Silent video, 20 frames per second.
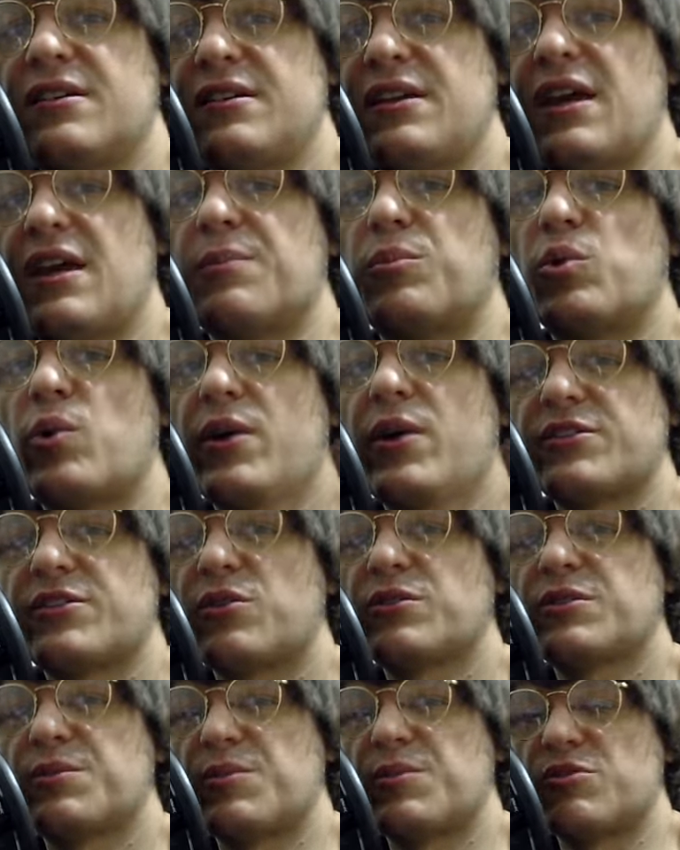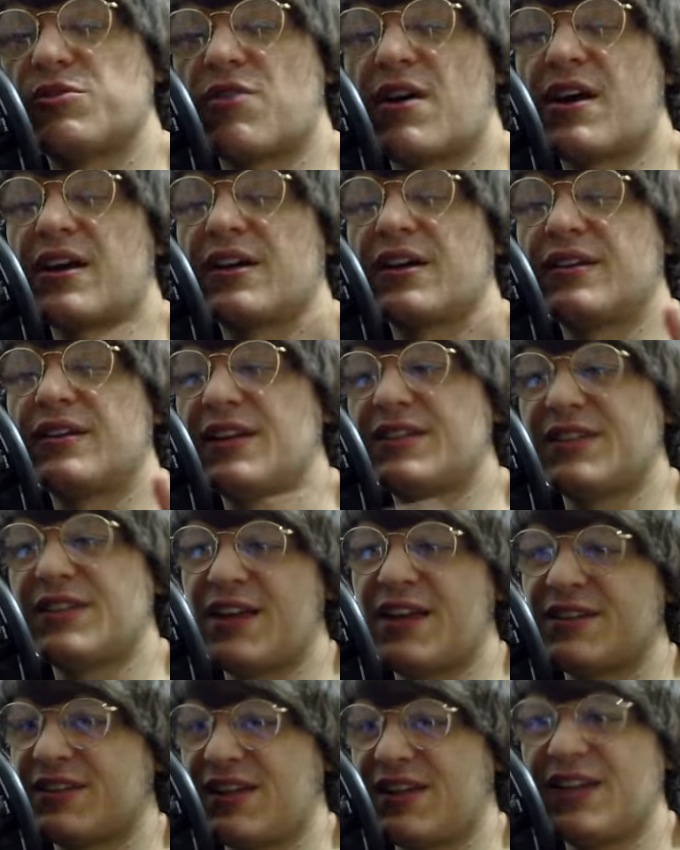Blue Eyes Ultimate Dragon, it's
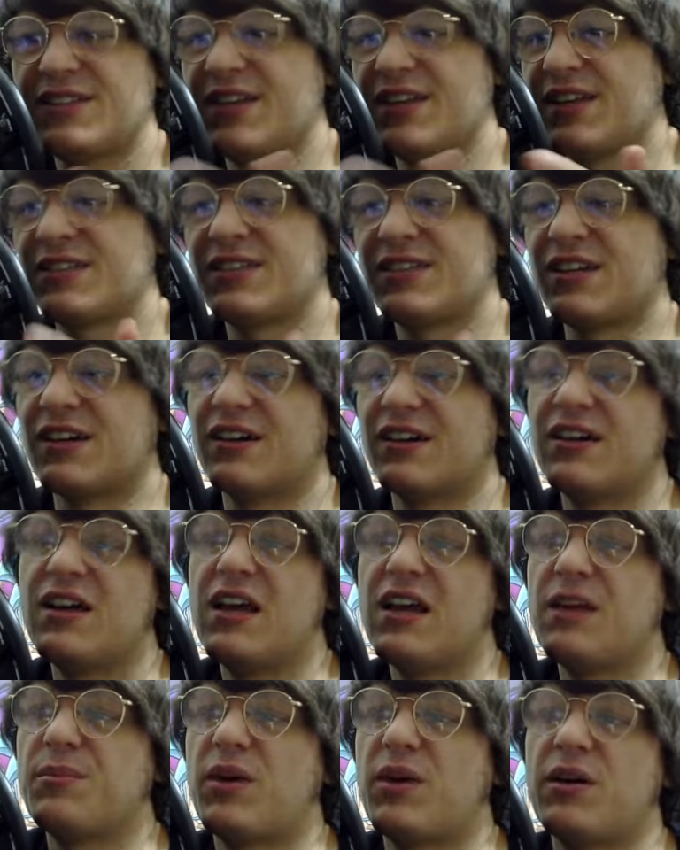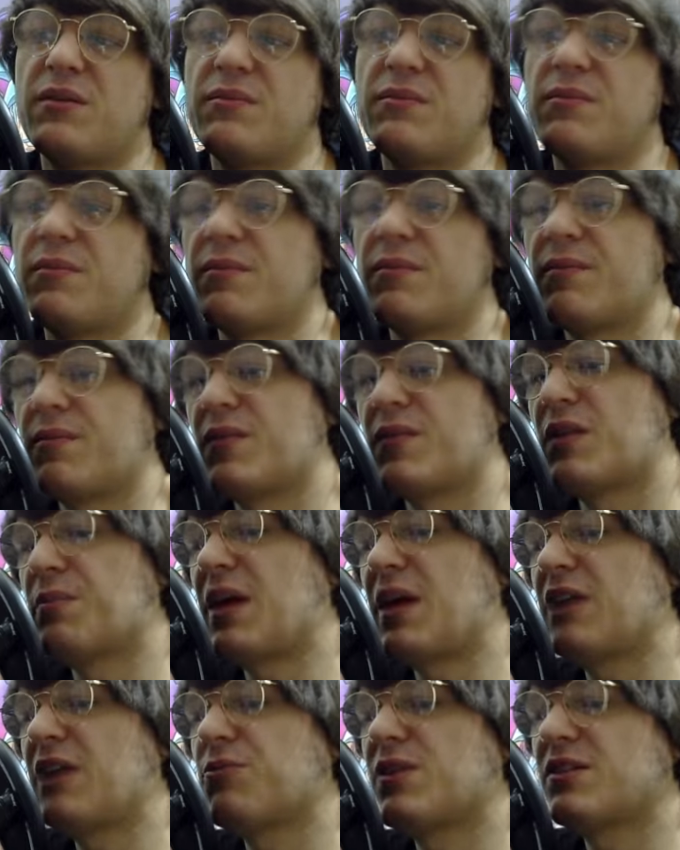S tier. But the
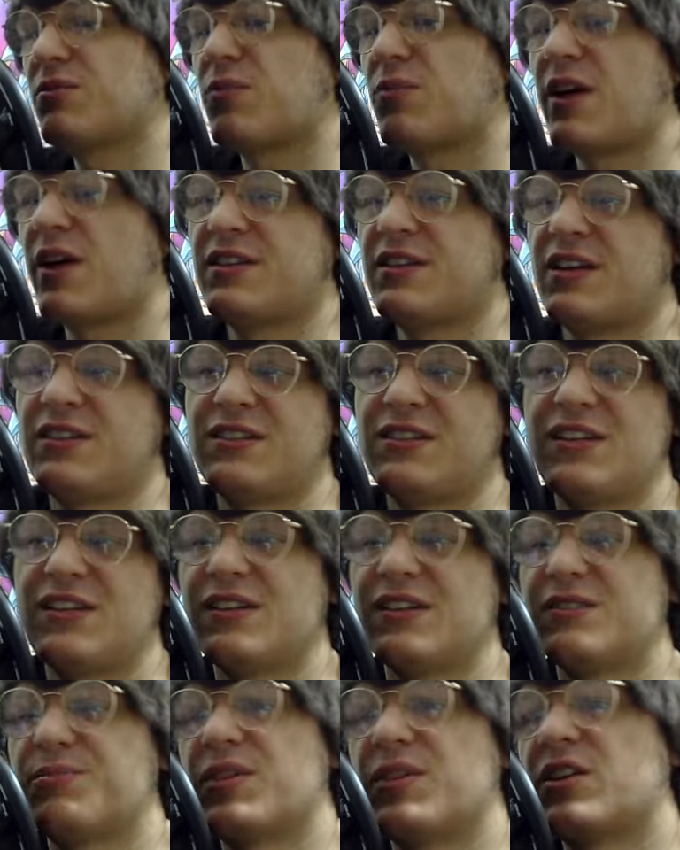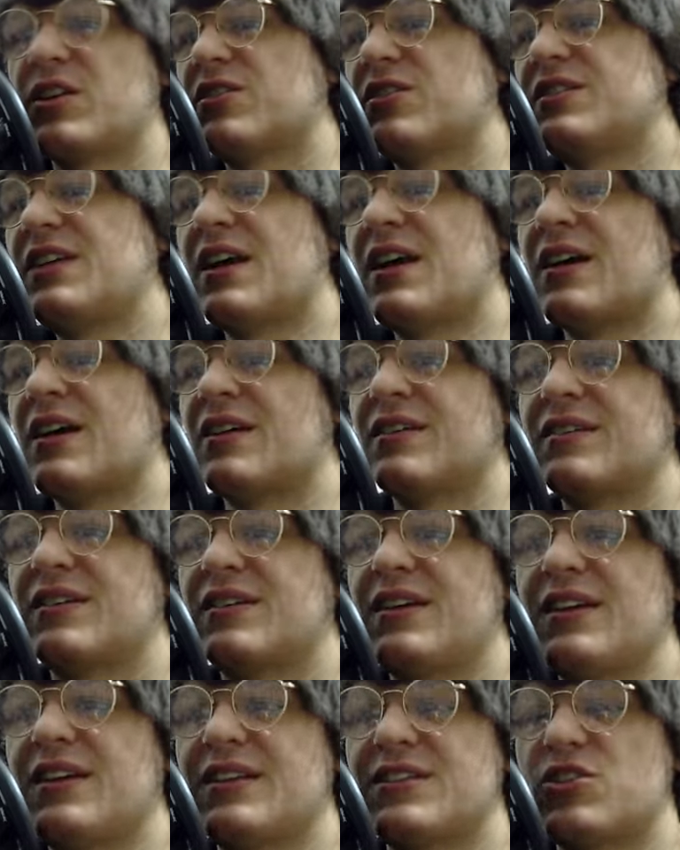main reason why it's S tier is because,
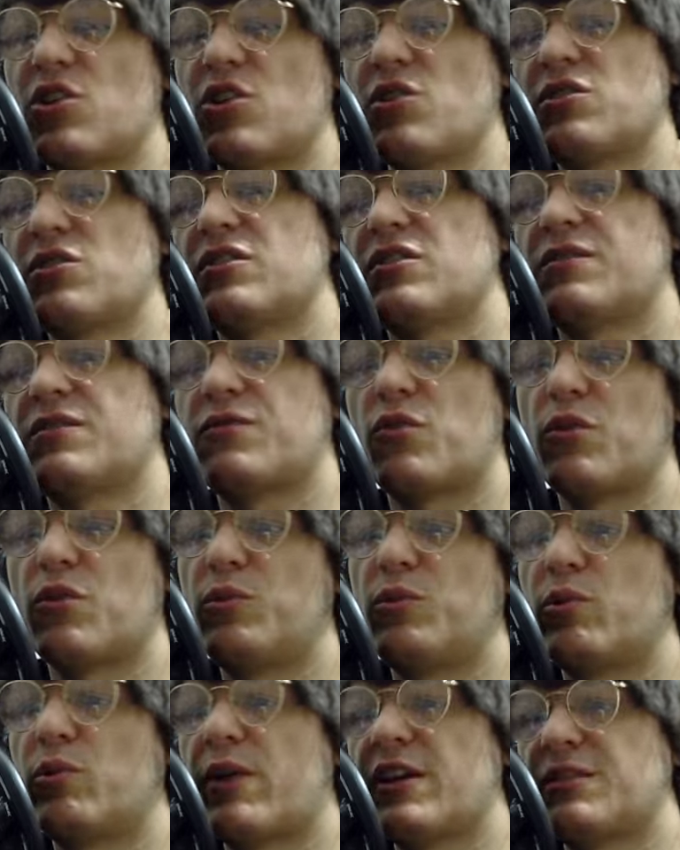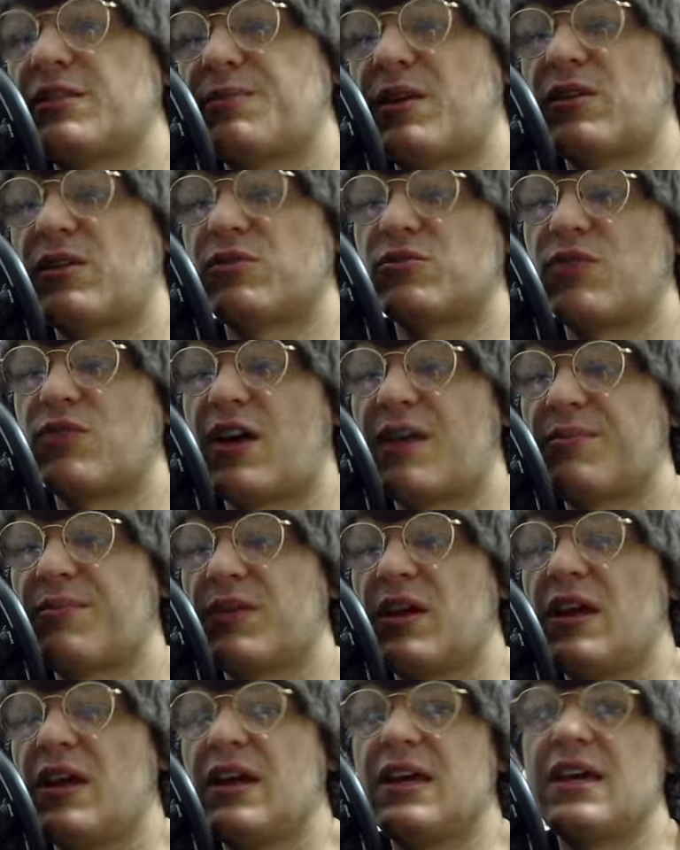it searches for a Blue Eyes spell and trap,
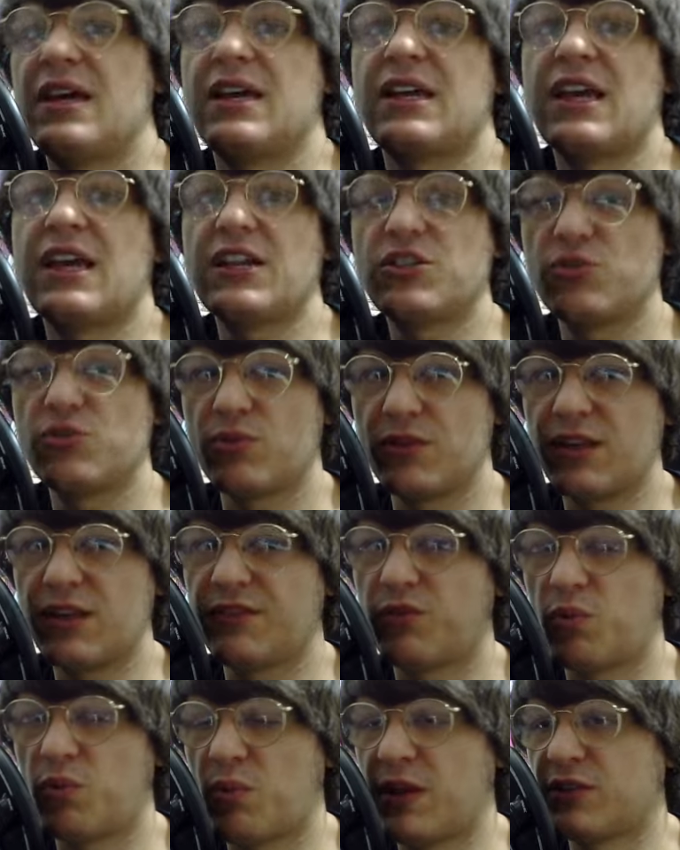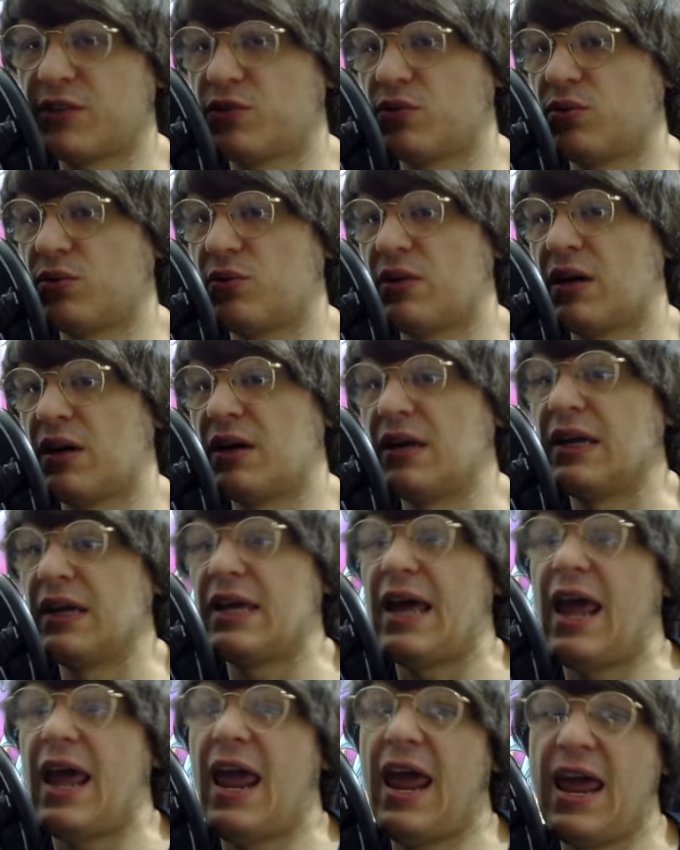it gets you a level 1 tuner,
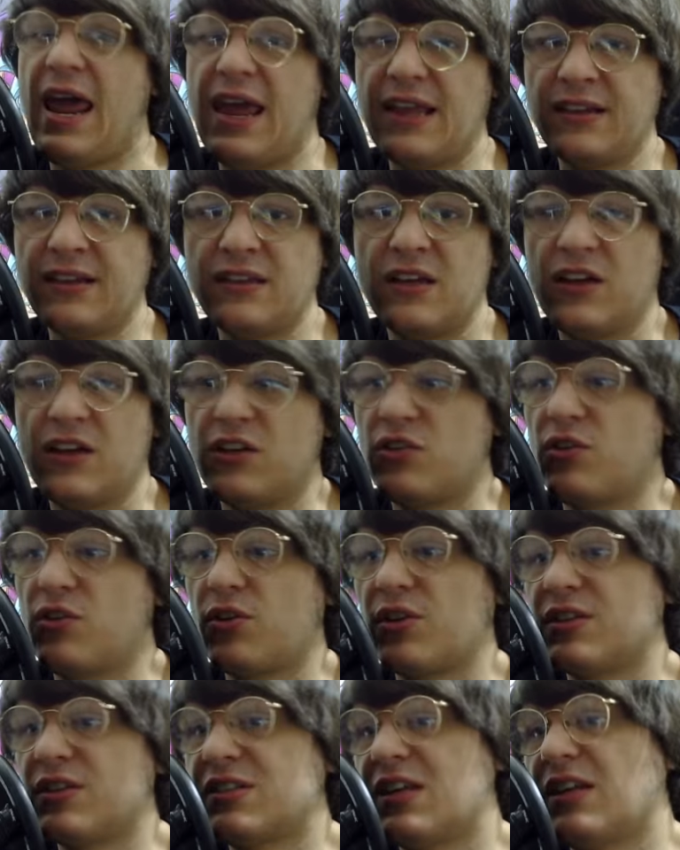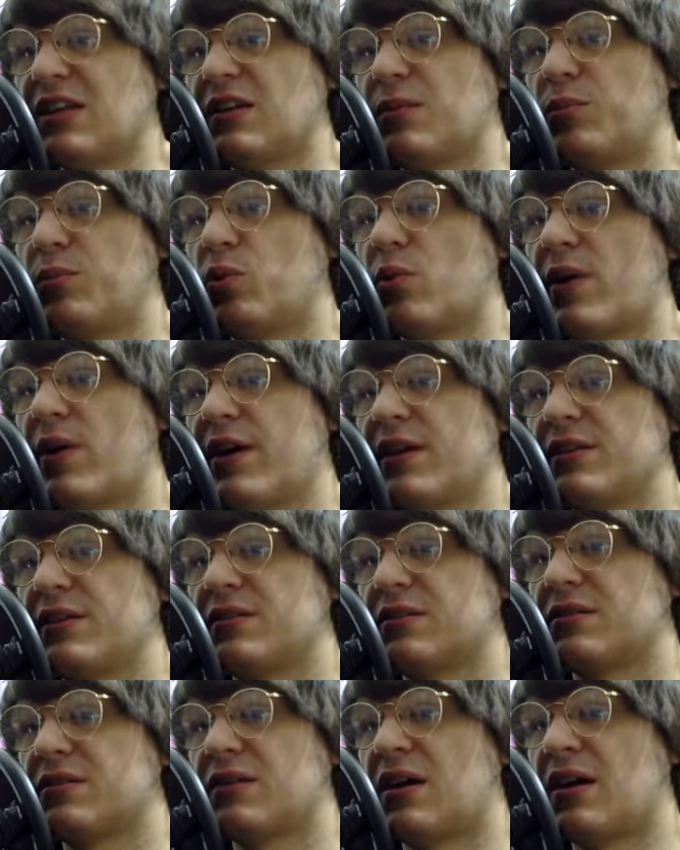and you can send a Blue
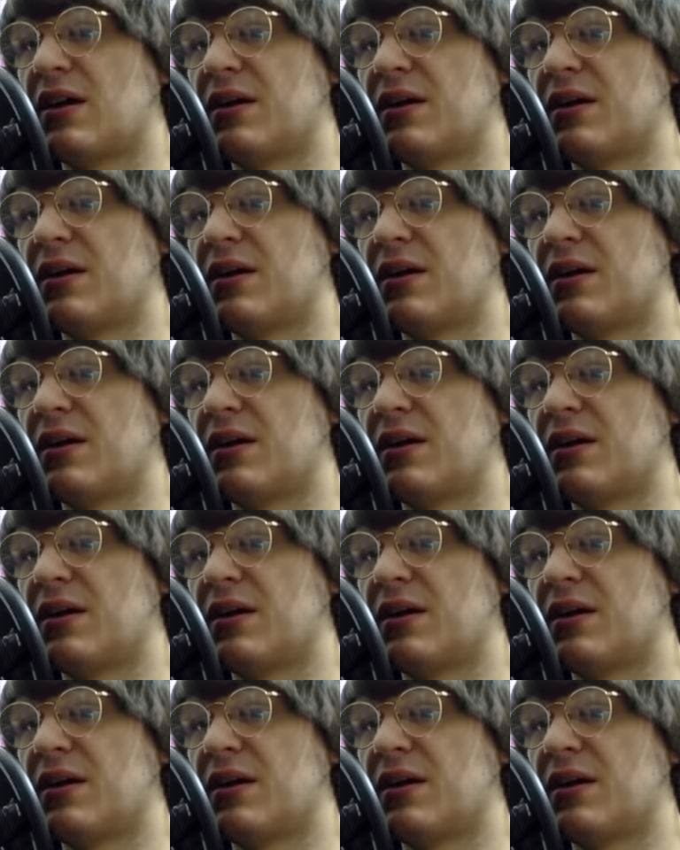Eyes